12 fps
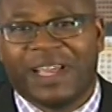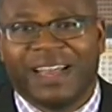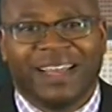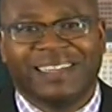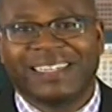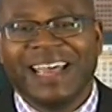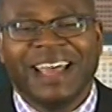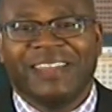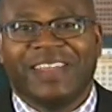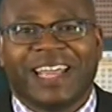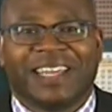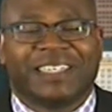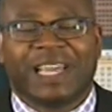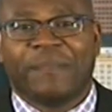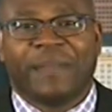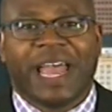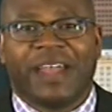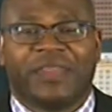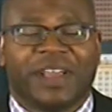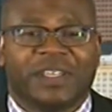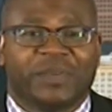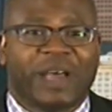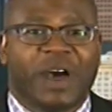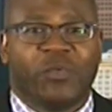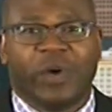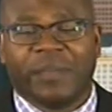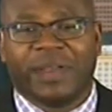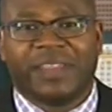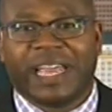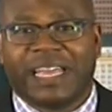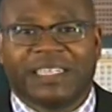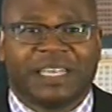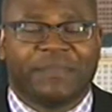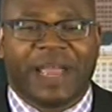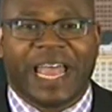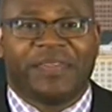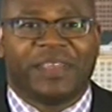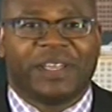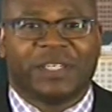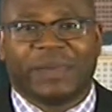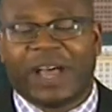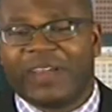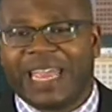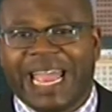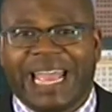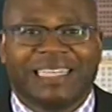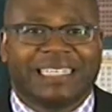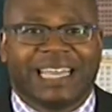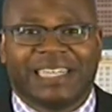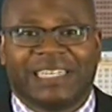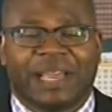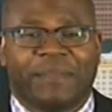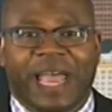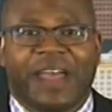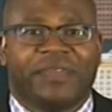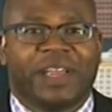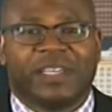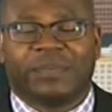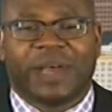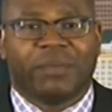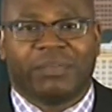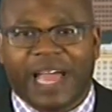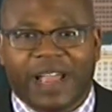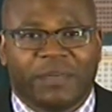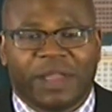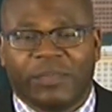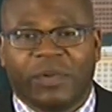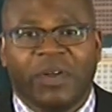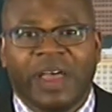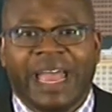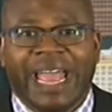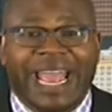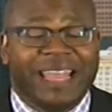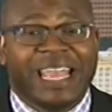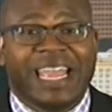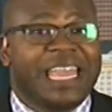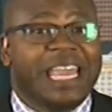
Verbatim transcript: because they can say bad things about women, they can say bad things about gays, they can say bad things about black people, and they